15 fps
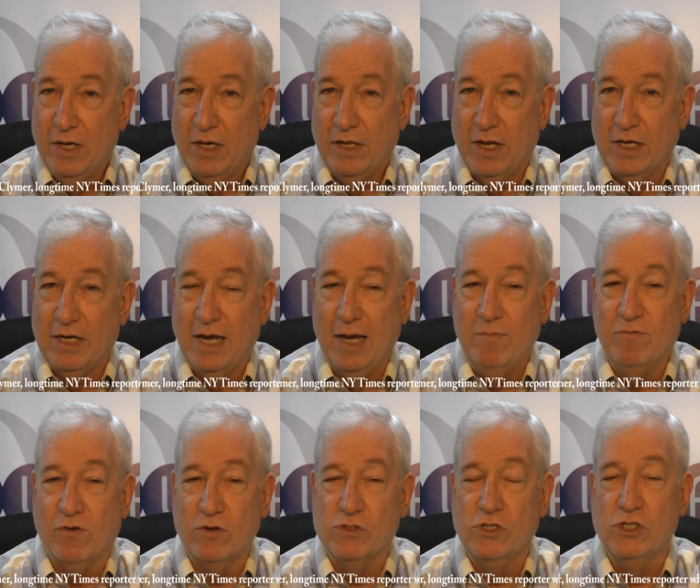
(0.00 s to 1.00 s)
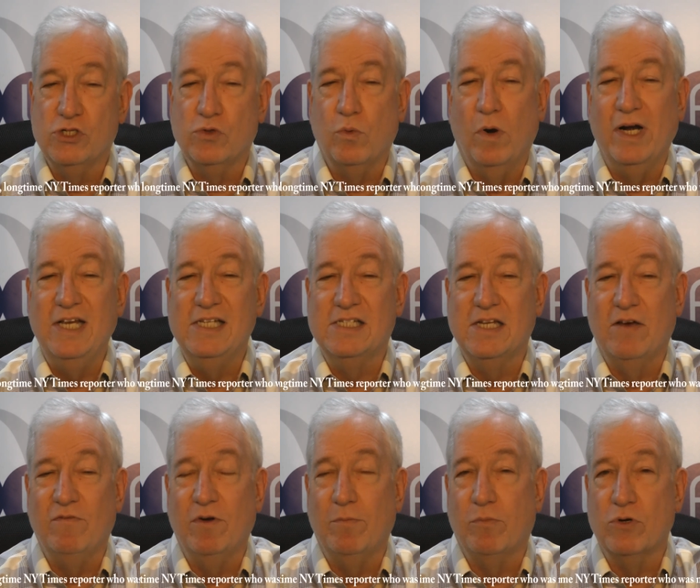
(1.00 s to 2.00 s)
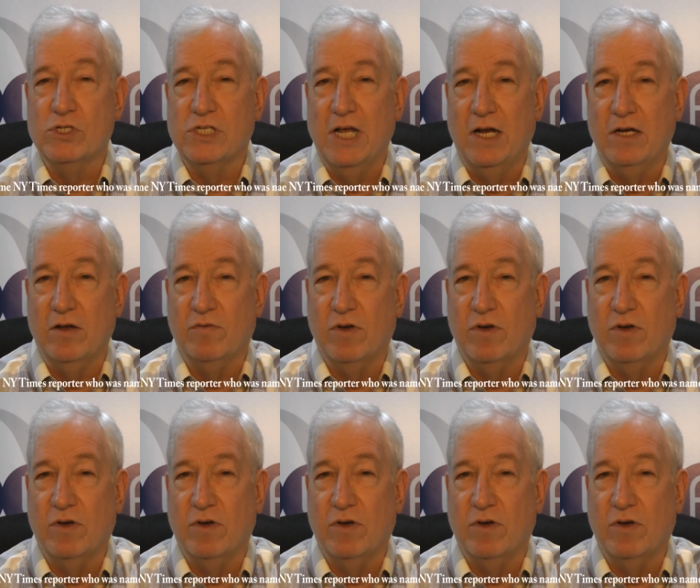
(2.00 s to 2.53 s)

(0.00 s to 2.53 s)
And that came versus twenty-seven percent